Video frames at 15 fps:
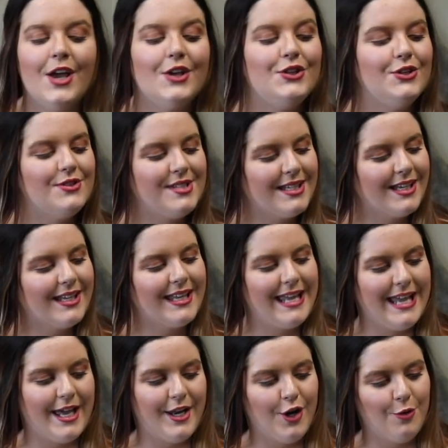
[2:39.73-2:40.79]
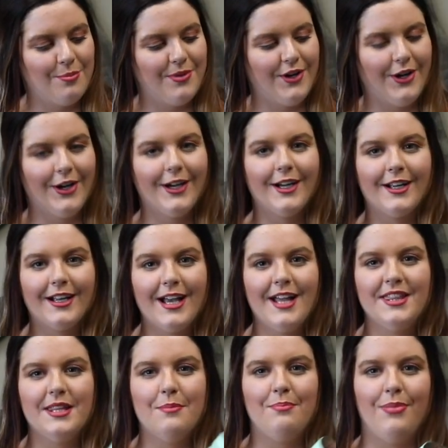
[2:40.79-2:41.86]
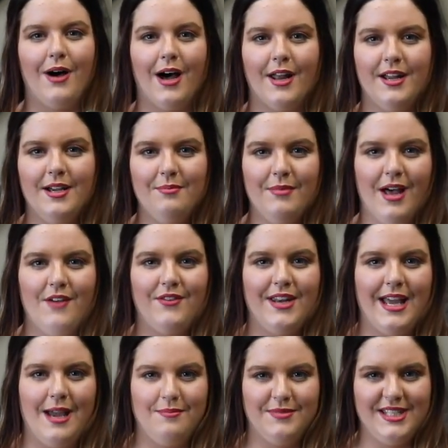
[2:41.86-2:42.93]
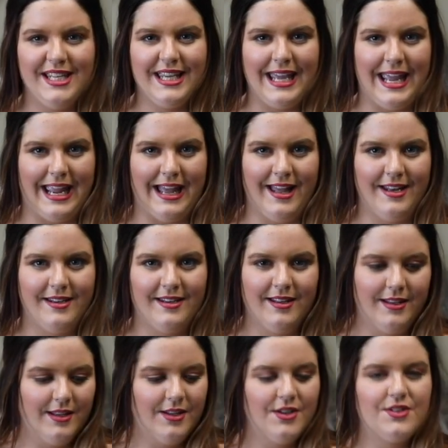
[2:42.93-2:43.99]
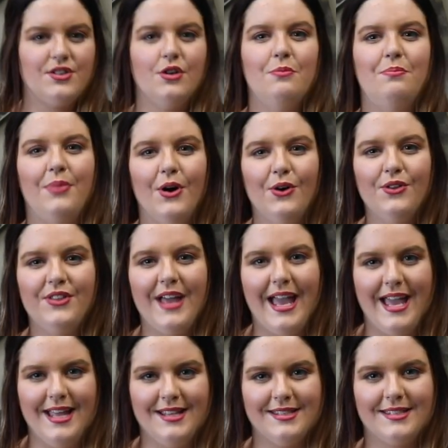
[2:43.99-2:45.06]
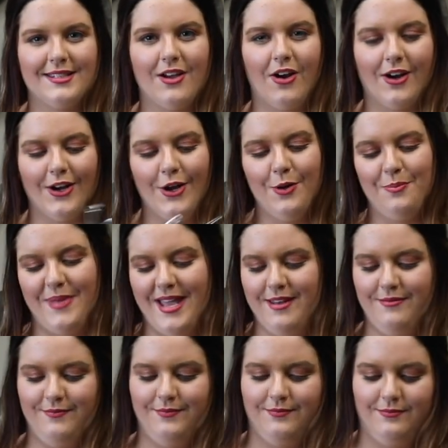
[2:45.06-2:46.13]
Using a can opener, cut the bottom of an empty can so both ends are open.